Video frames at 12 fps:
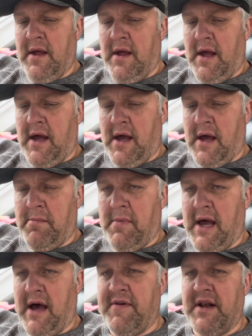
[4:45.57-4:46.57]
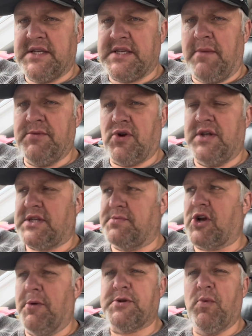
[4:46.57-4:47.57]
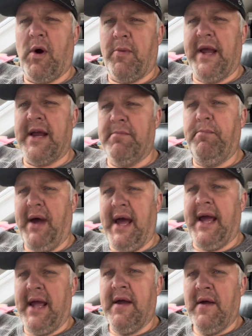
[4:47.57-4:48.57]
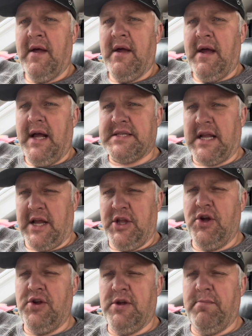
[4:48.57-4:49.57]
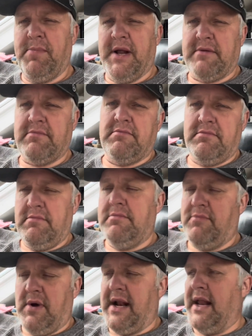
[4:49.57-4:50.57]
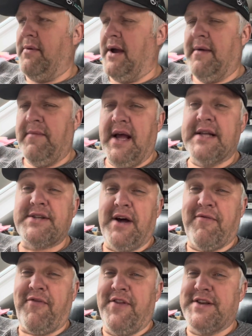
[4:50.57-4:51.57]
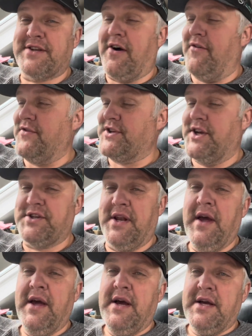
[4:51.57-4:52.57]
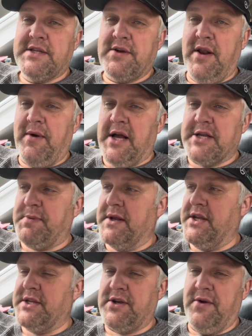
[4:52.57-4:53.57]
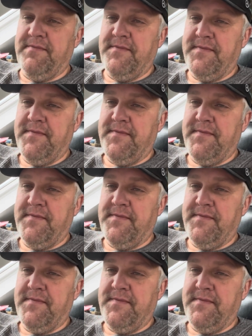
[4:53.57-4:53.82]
Having some sort of subscription where we can pay. It's like a union, but anyway, it's not for this conversation. So anyway, I'll speak to you soon.